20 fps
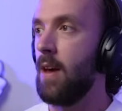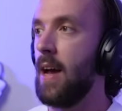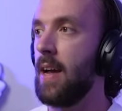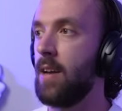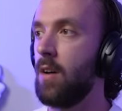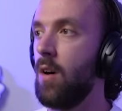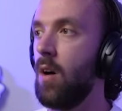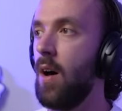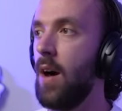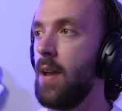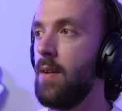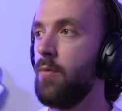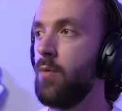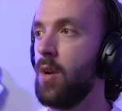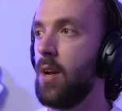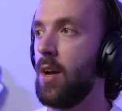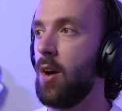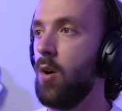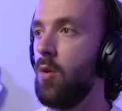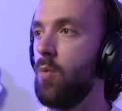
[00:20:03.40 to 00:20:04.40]
I kind of
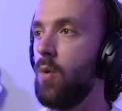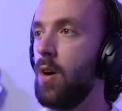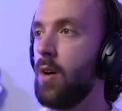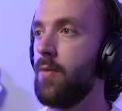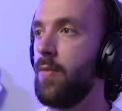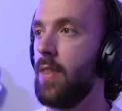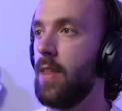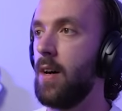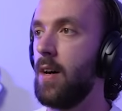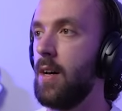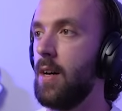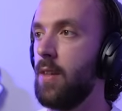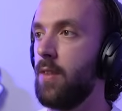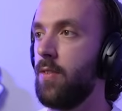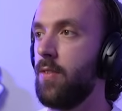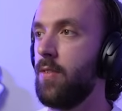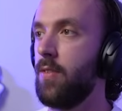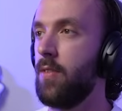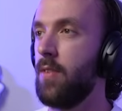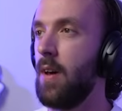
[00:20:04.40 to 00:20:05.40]
want to go work for the
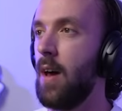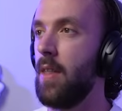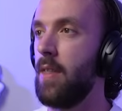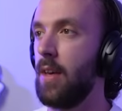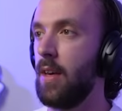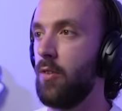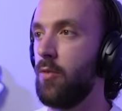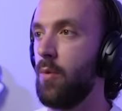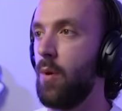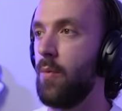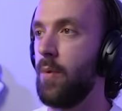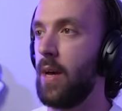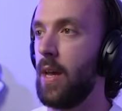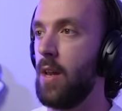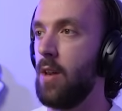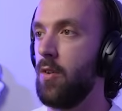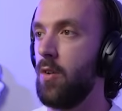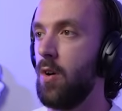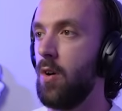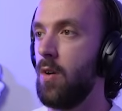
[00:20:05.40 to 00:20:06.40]
Hutts, I think is what we're
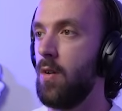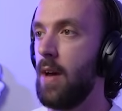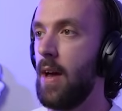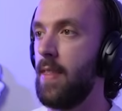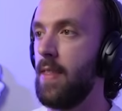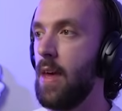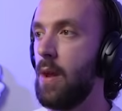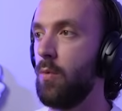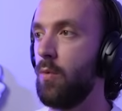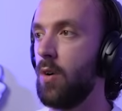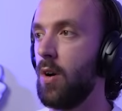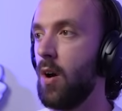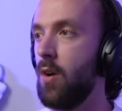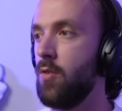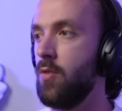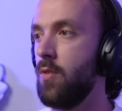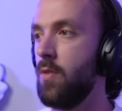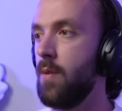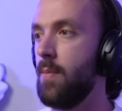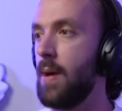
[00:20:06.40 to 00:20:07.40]
going to do. And then we'll go
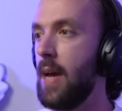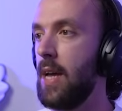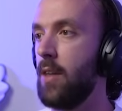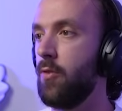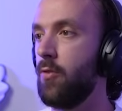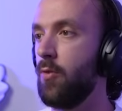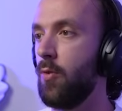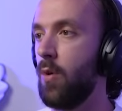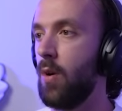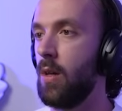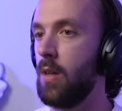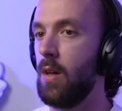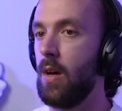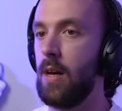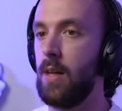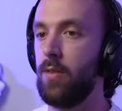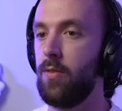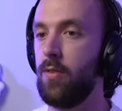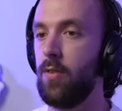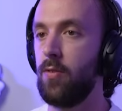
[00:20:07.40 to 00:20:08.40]
do the main
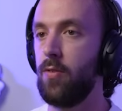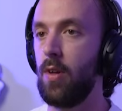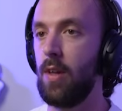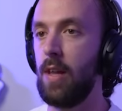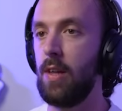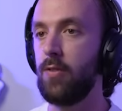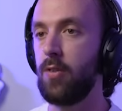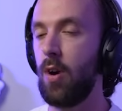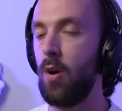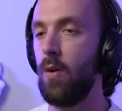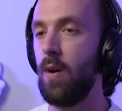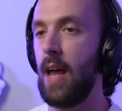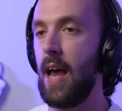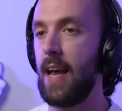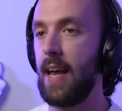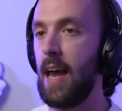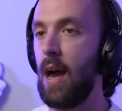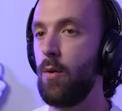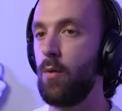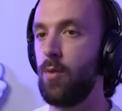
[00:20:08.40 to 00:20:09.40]
storylines. So let's go and
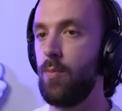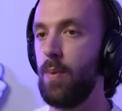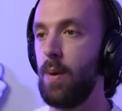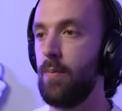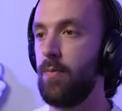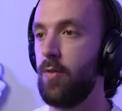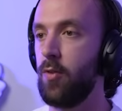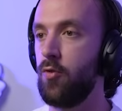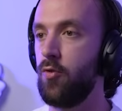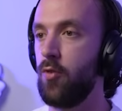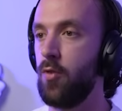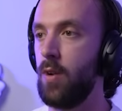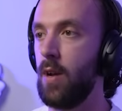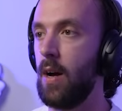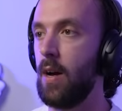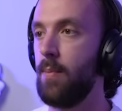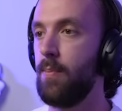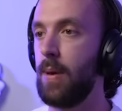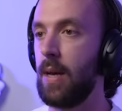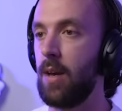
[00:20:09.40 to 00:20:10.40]
hang out with Bib
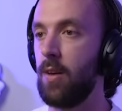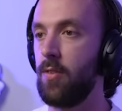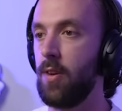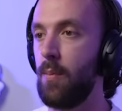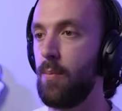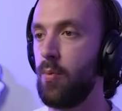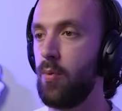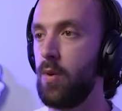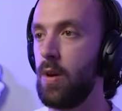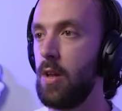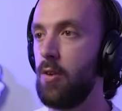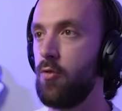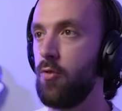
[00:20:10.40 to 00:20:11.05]
Fortuna because I'm pretty